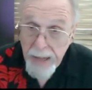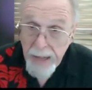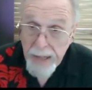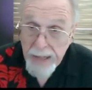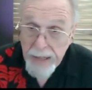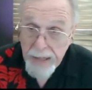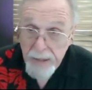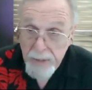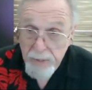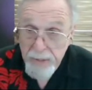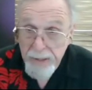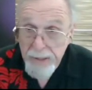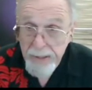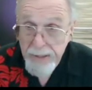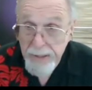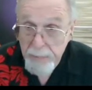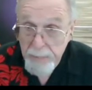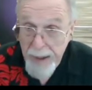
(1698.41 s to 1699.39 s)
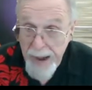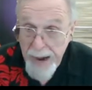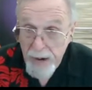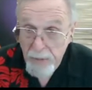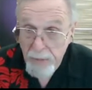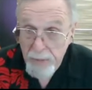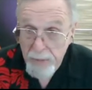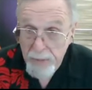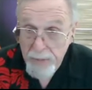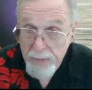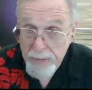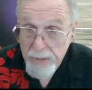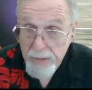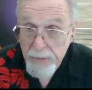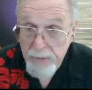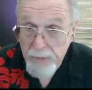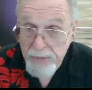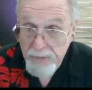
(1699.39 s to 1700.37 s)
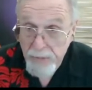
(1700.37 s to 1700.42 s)
including the power
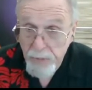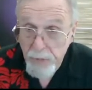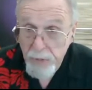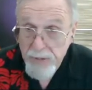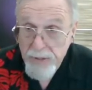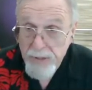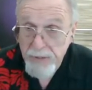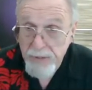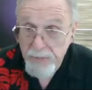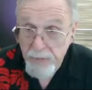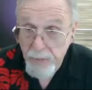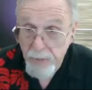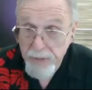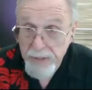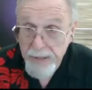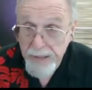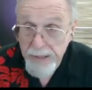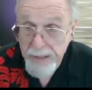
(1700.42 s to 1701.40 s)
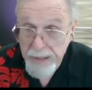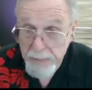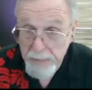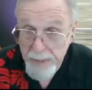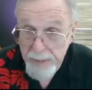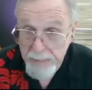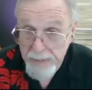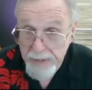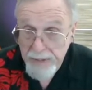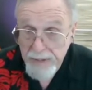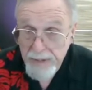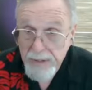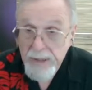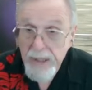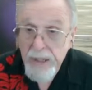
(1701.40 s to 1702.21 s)
to enforce the fourteenth Amendment